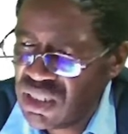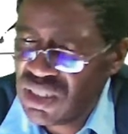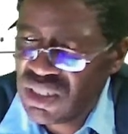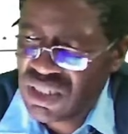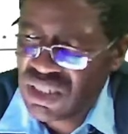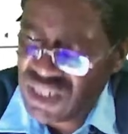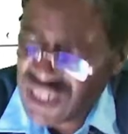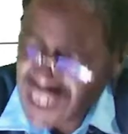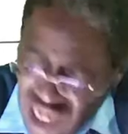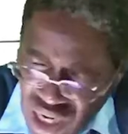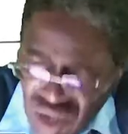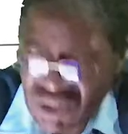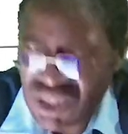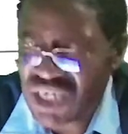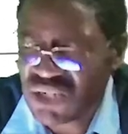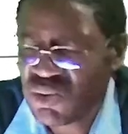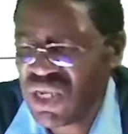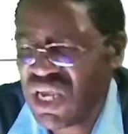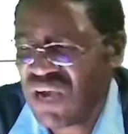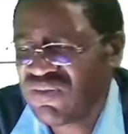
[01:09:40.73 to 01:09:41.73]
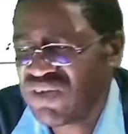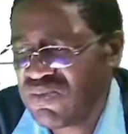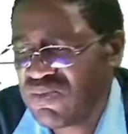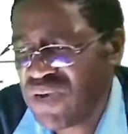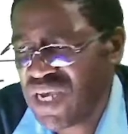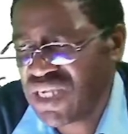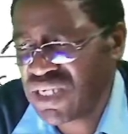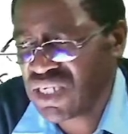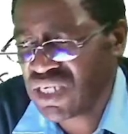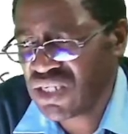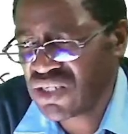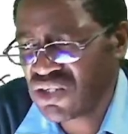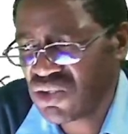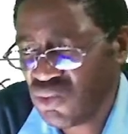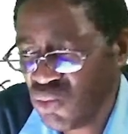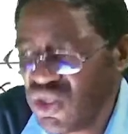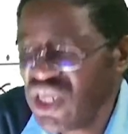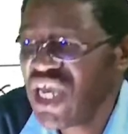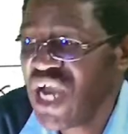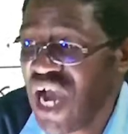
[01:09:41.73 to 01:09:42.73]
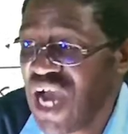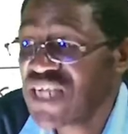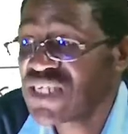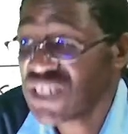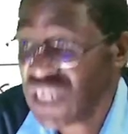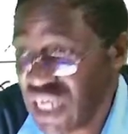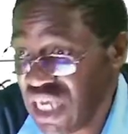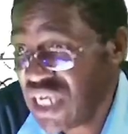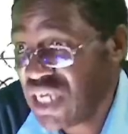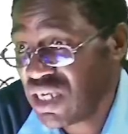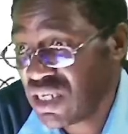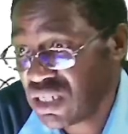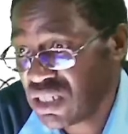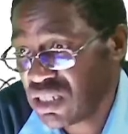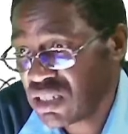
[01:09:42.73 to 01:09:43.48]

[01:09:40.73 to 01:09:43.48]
now that we have debentures, we as A,